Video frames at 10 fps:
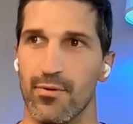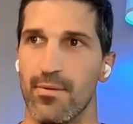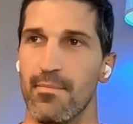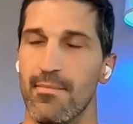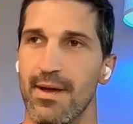or
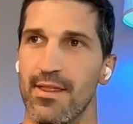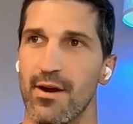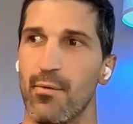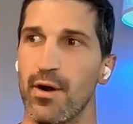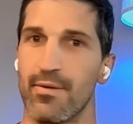the men
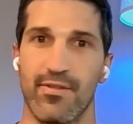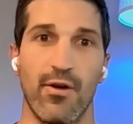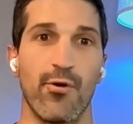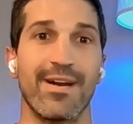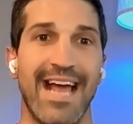that I work with
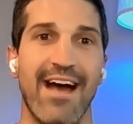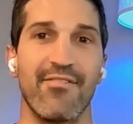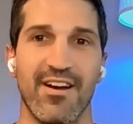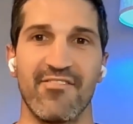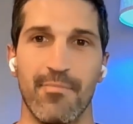already
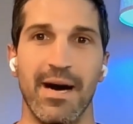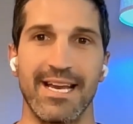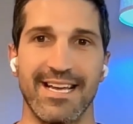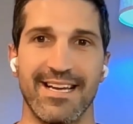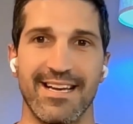have enough money.